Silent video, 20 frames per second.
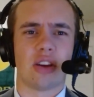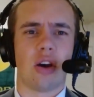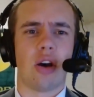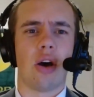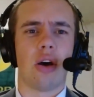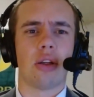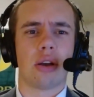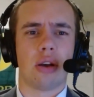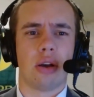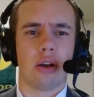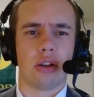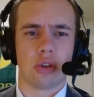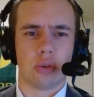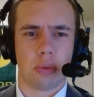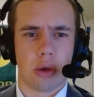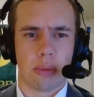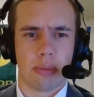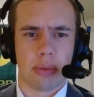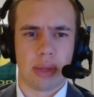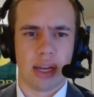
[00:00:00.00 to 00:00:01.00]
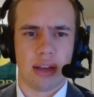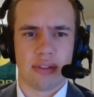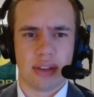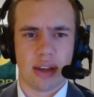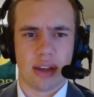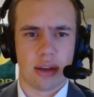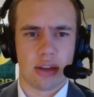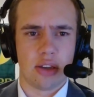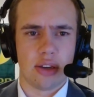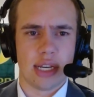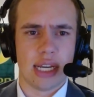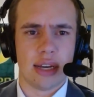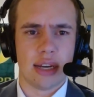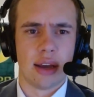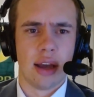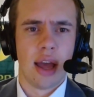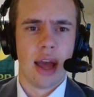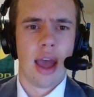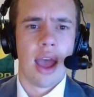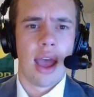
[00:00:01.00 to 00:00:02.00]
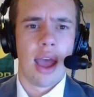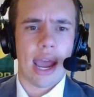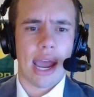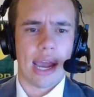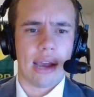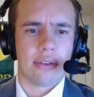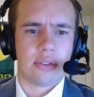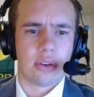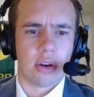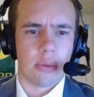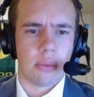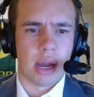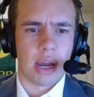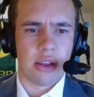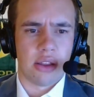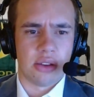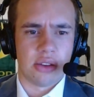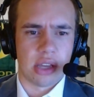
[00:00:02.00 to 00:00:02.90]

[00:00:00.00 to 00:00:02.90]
All the college football playoff talk you need after our mind.